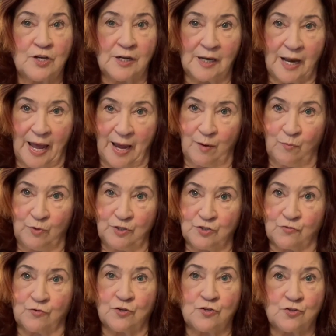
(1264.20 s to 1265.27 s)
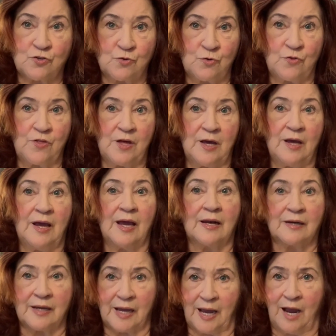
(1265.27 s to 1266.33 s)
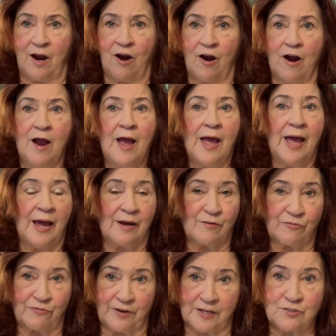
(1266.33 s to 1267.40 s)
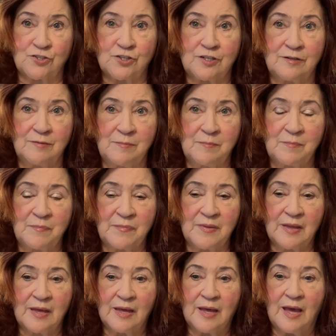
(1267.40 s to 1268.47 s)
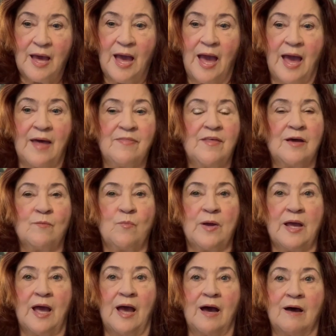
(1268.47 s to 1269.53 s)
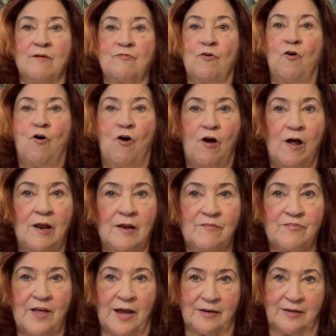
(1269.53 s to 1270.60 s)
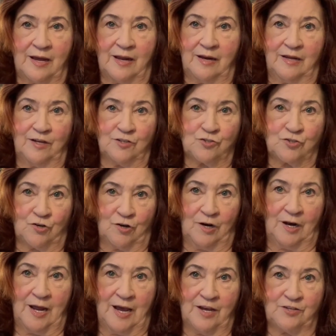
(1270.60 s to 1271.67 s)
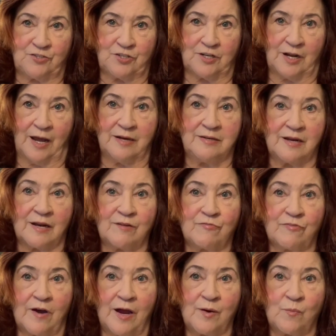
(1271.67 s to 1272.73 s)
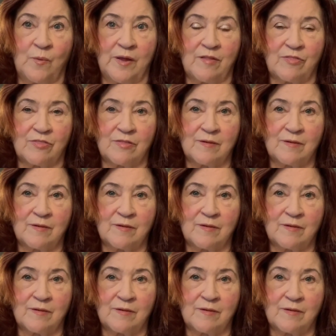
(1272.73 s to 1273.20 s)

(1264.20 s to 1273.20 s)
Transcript: language for soothing and care and affection. And then we have all of that getting internalized and identified with,